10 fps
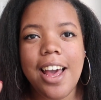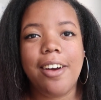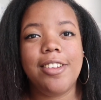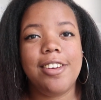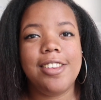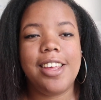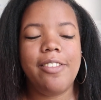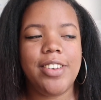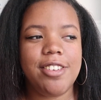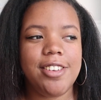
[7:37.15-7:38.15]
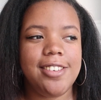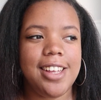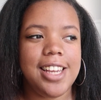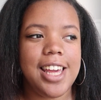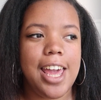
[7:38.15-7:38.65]
I went to go see Avengers
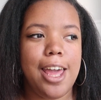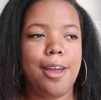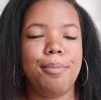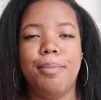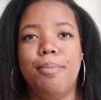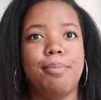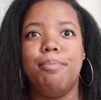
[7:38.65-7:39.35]
Endgame.